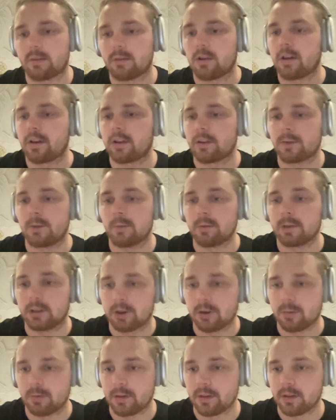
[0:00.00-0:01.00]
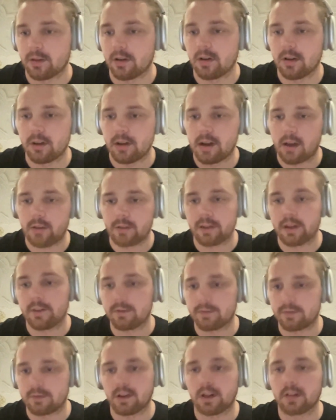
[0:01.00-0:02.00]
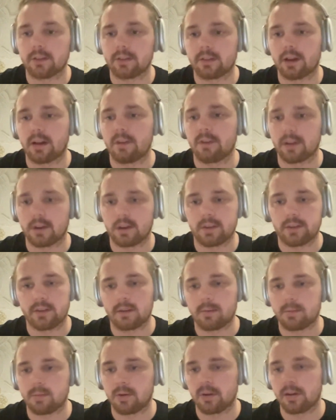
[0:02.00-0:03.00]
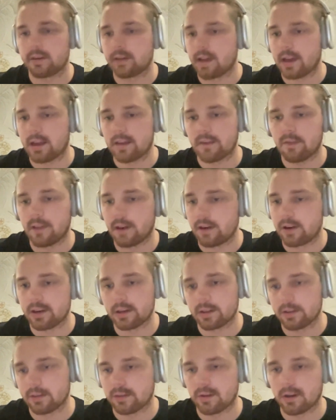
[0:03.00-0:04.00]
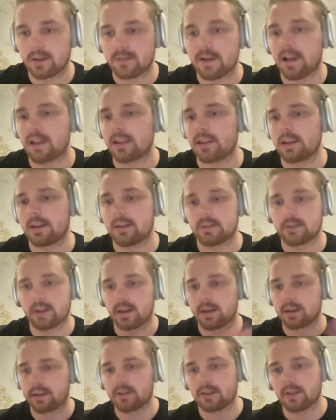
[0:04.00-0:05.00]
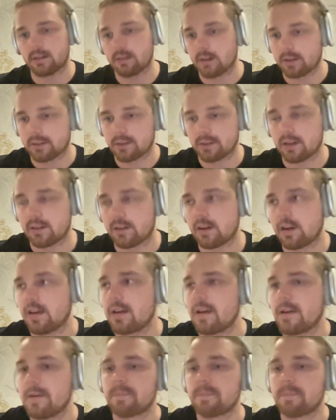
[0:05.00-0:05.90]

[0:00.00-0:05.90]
I'm not as familiar with all how they've done stuff. And at some point they had a very constrained validator set, et cetera, et cetera.